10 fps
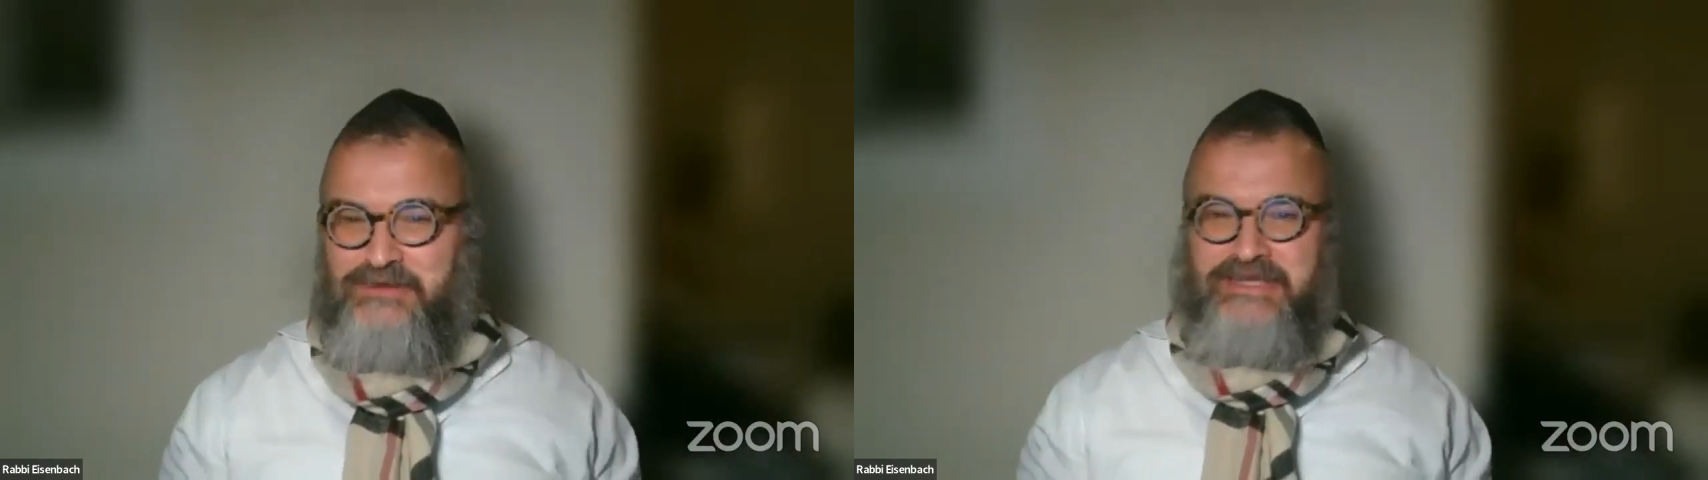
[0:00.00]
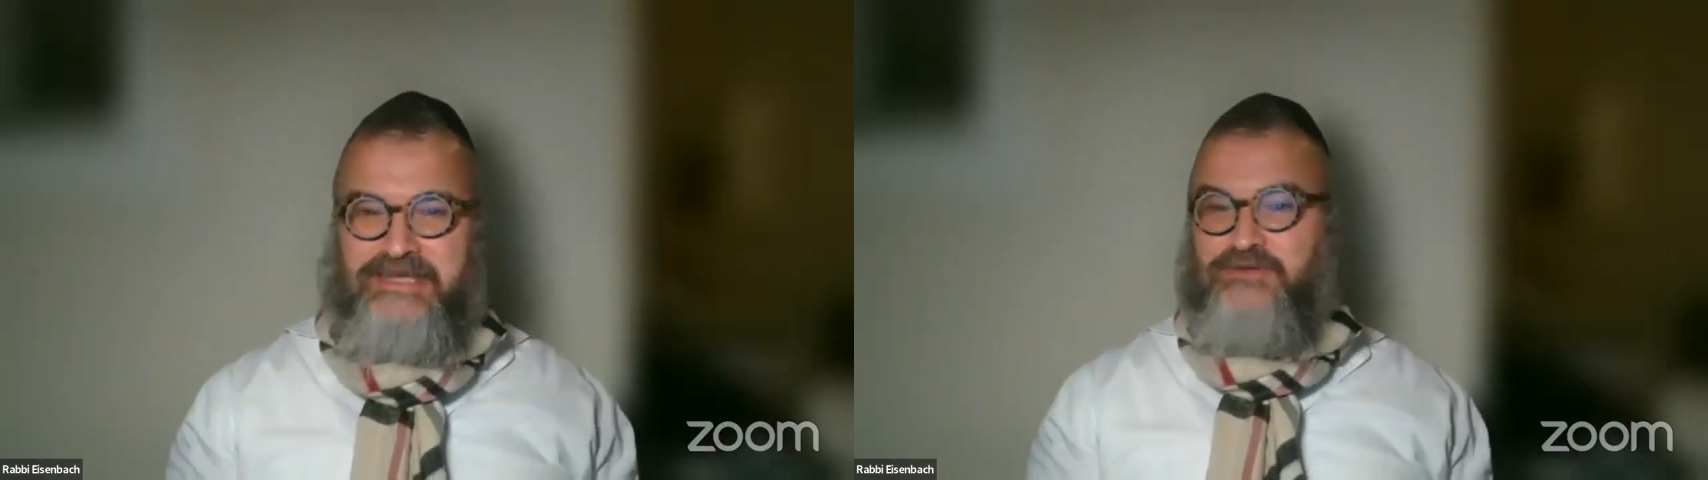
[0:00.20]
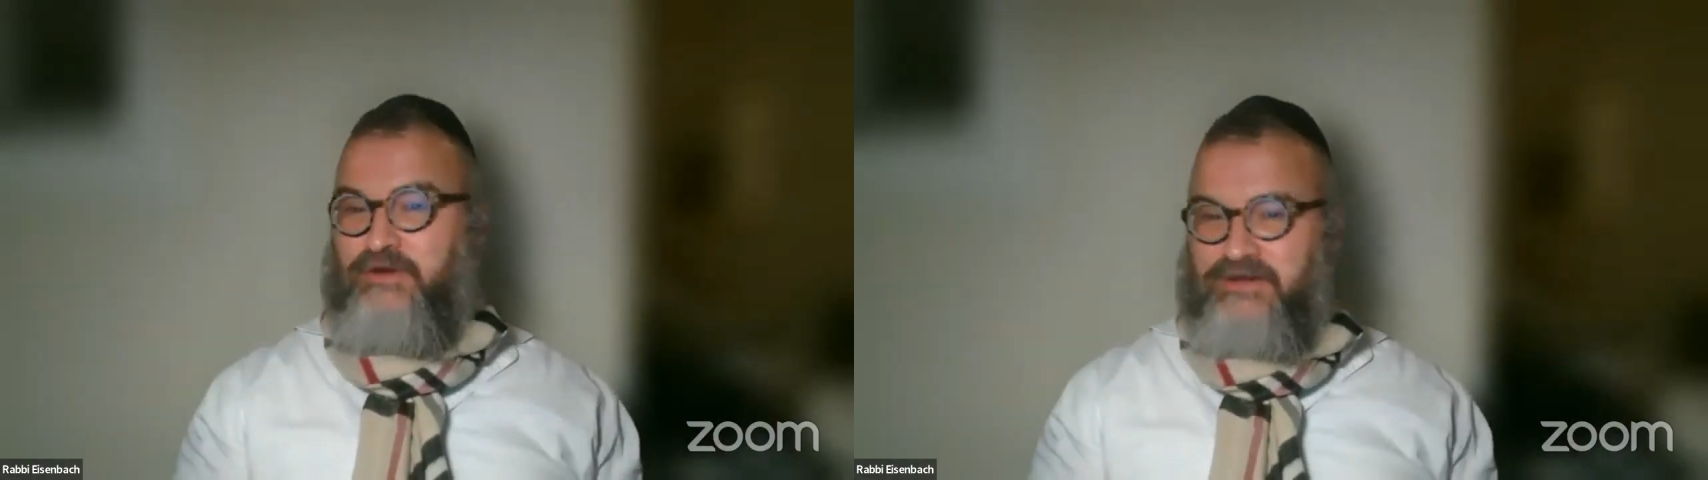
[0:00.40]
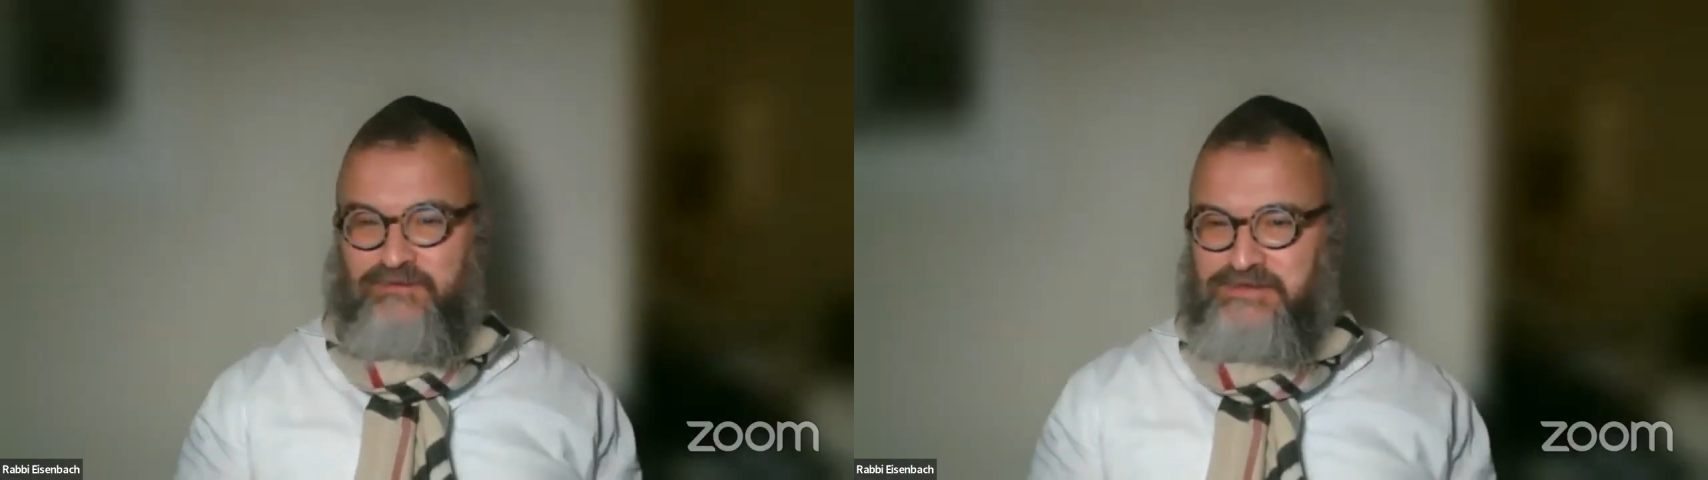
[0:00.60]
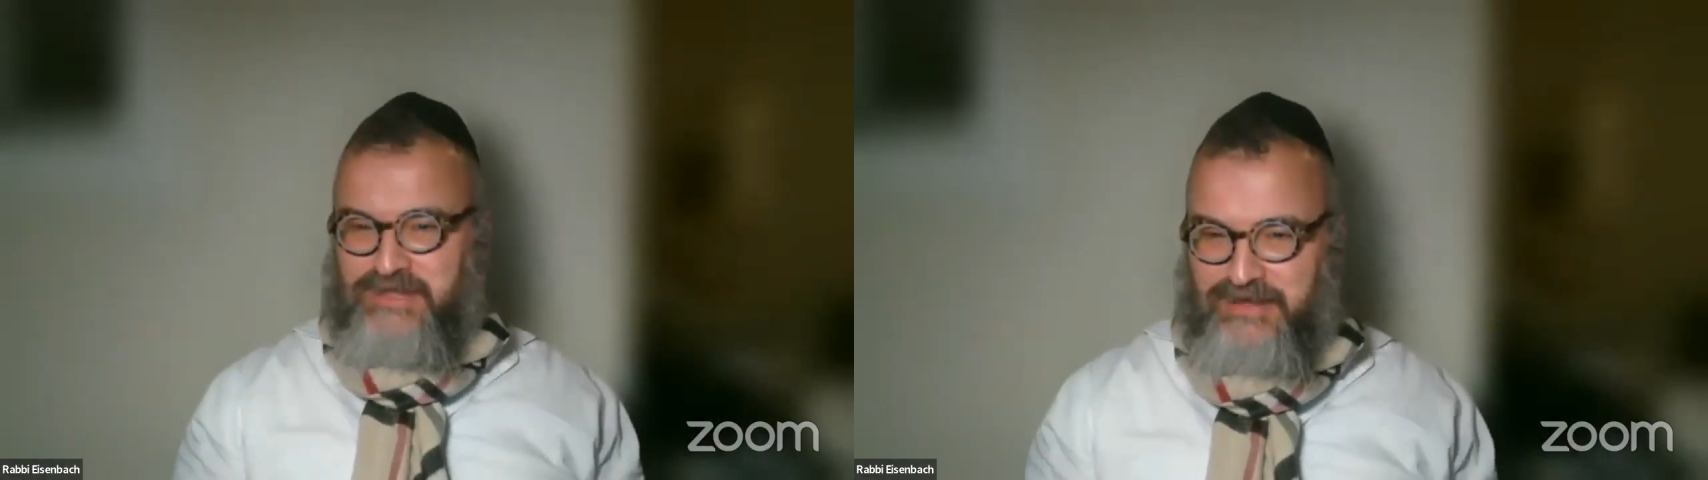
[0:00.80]
It looks like he's
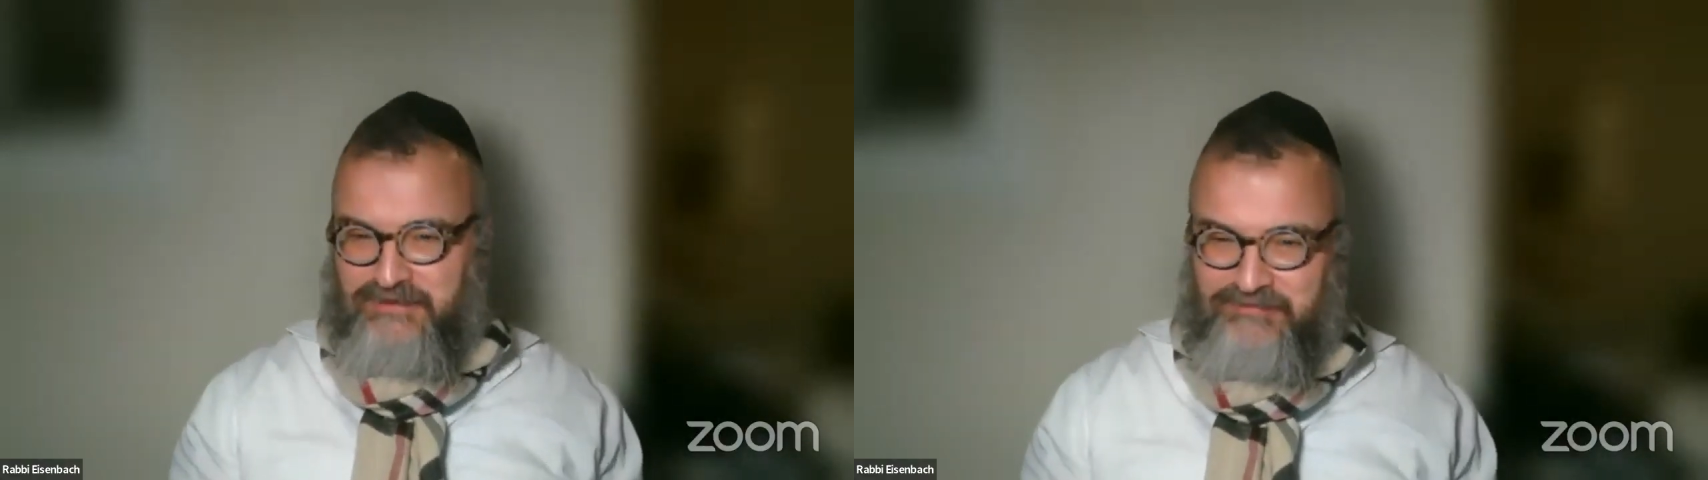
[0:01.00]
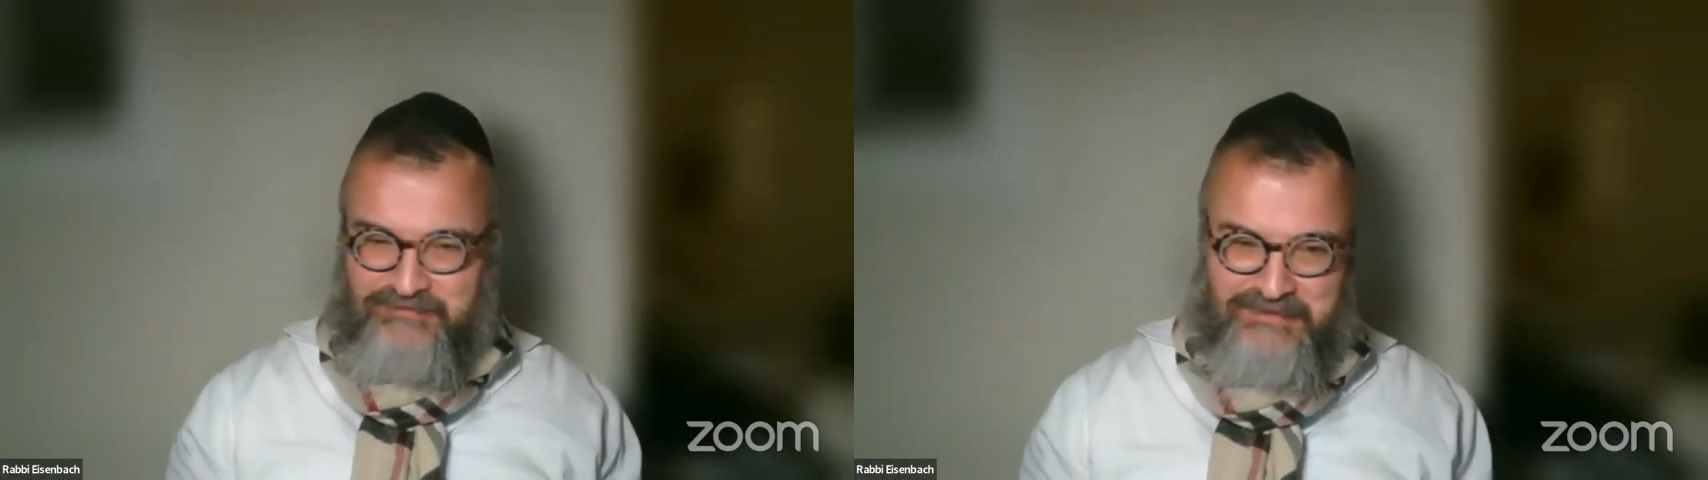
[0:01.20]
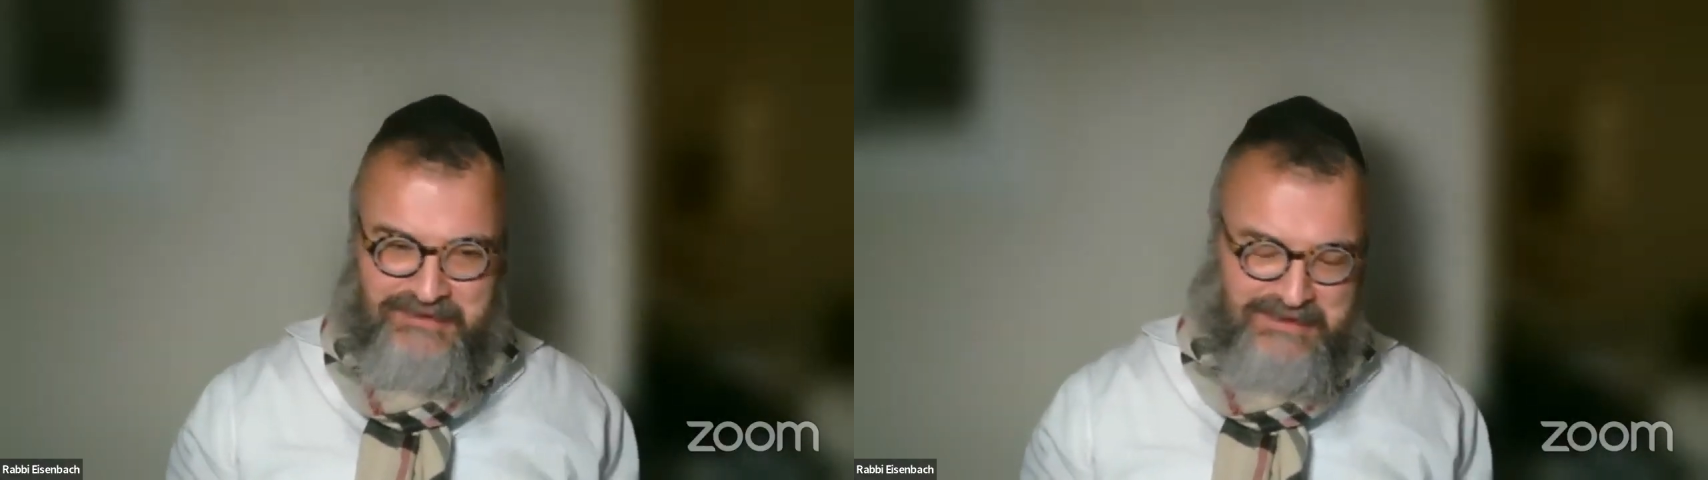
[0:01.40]
running for his life.